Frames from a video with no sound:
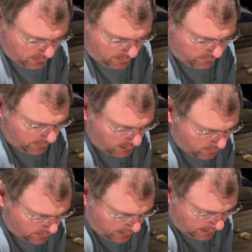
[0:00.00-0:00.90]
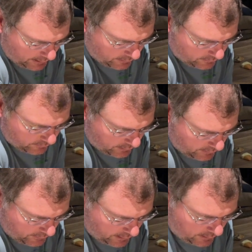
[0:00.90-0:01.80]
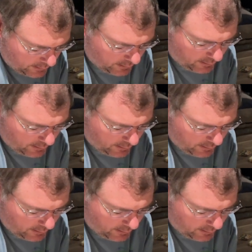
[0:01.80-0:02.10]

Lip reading: an inflatable tent, and then